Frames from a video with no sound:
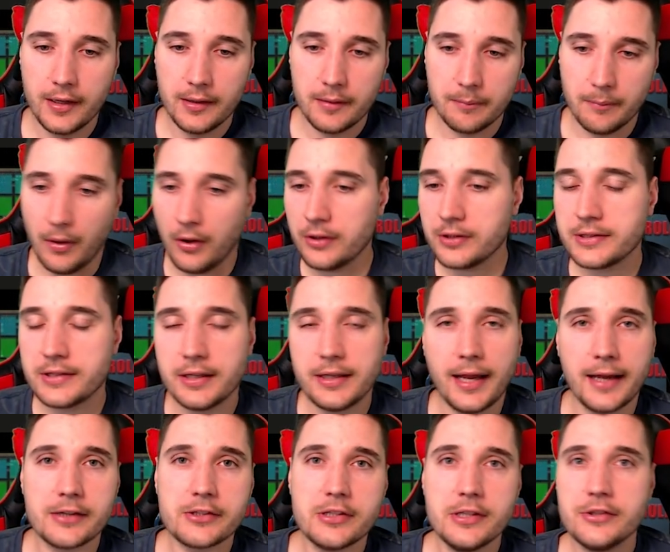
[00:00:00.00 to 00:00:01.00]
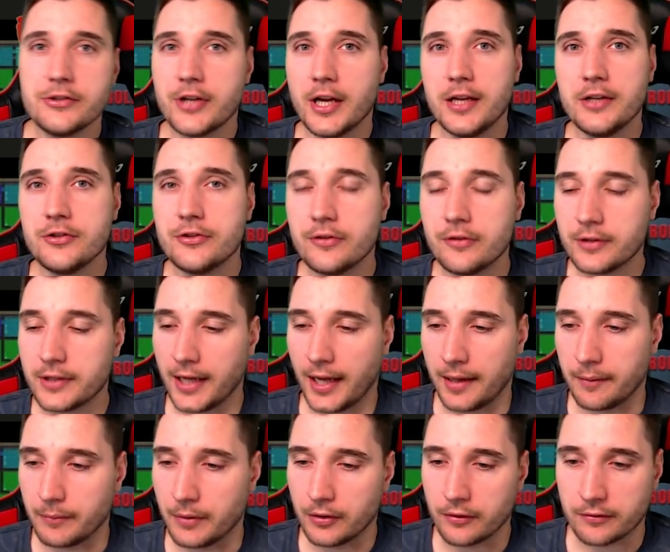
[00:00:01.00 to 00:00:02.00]
mods that actually change your
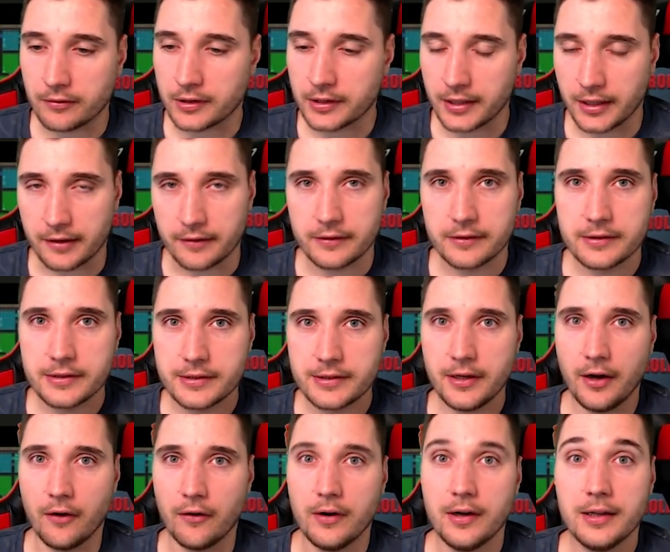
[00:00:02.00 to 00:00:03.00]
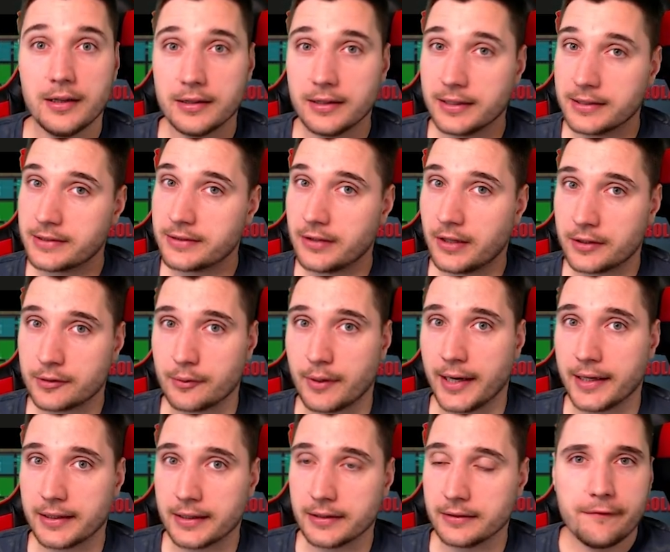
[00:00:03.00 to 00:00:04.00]
game over here. So let's start
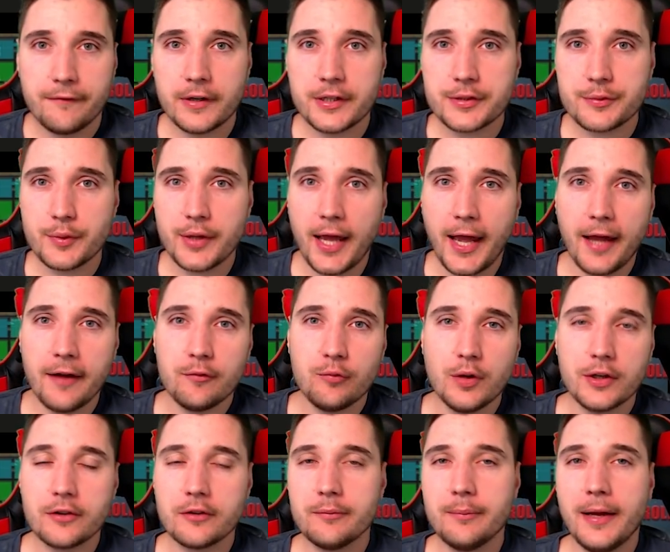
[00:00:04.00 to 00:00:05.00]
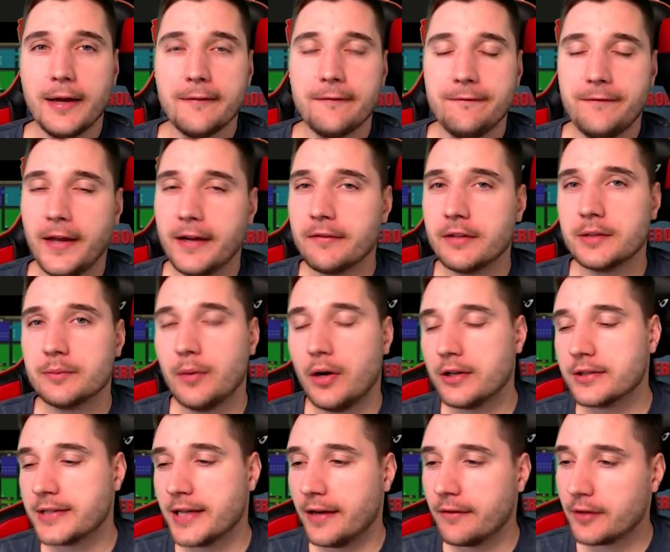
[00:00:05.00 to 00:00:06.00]
ranking. First, we have one of my favorite
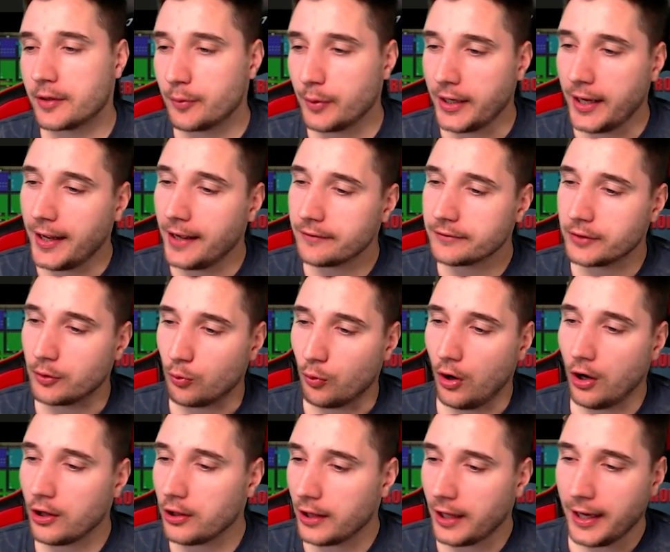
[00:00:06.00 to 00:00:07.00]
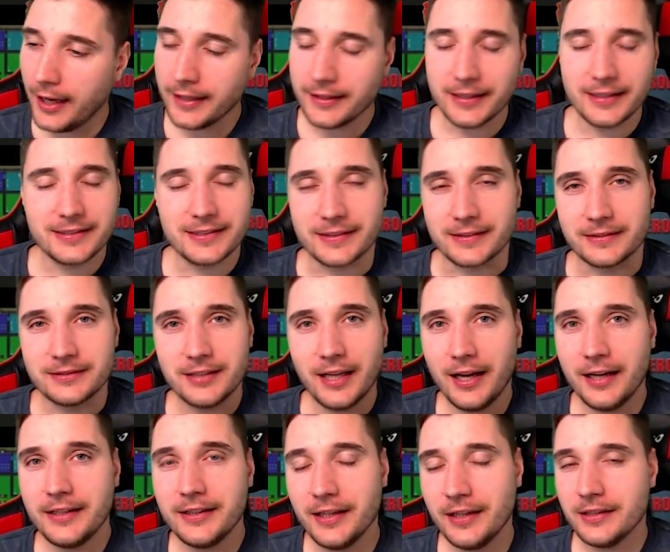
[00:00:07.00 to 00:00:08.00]
mods ever. We have the Wall Light. It's a
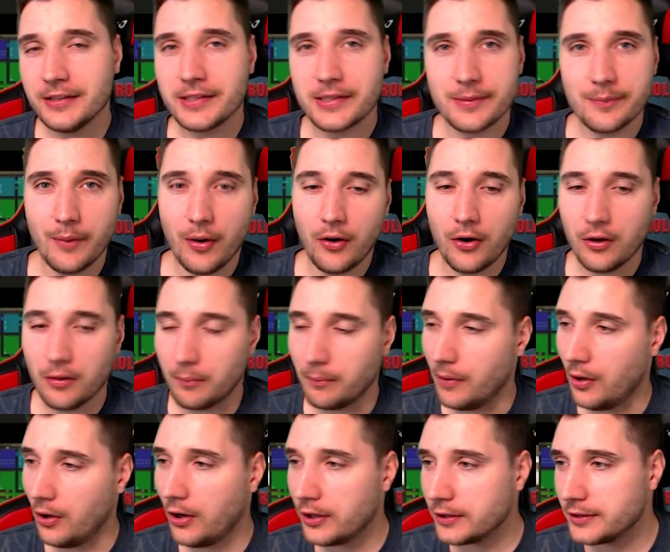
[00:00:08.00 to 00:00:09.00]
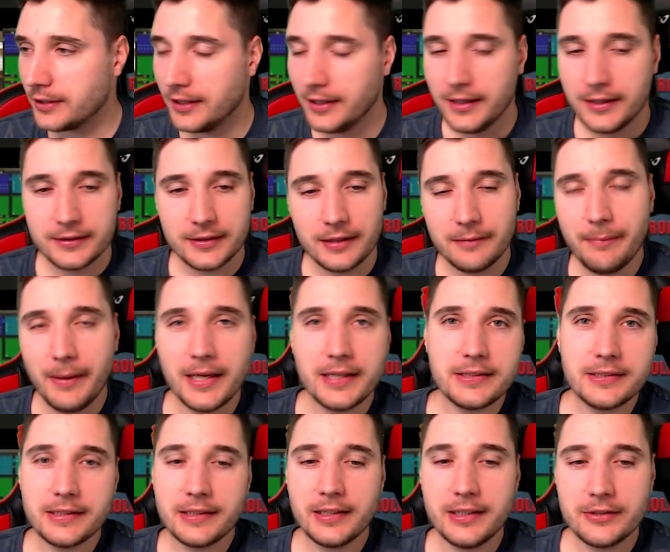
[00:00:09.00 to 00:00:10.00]
tiny, small mod that
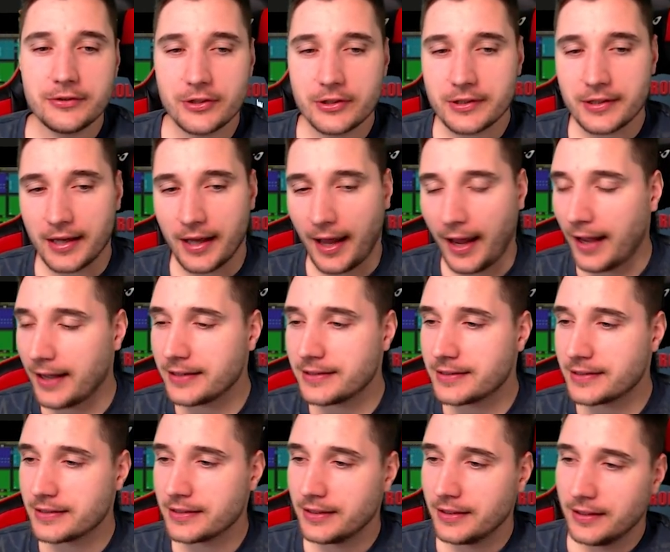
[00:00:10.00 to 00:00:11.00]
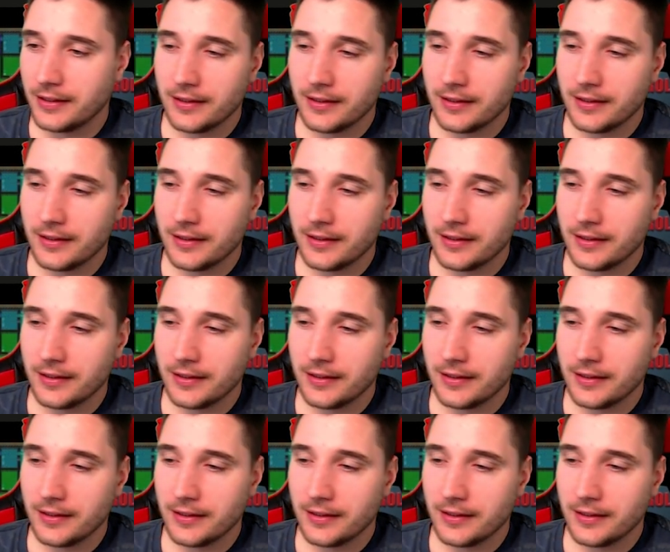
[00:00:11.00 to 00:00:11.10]
basically just adds